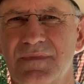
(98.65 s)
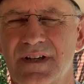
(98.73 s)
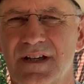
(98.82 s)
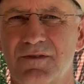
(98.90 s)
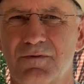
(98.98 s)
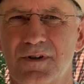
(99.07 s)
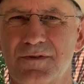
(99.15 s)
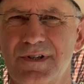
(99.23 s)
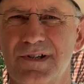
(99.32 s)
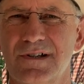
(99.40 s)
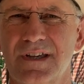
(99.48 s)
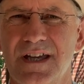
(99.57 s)
had a roe
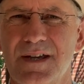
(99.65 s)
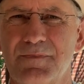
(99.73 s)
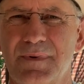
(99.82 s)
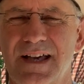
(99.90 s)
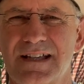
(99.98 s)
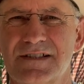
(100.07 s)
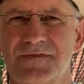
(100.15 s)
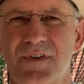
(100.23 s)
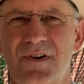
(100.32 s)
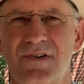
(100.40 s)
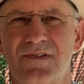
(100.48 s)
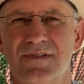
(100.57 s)
deer camp last
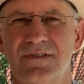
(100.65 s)
fall.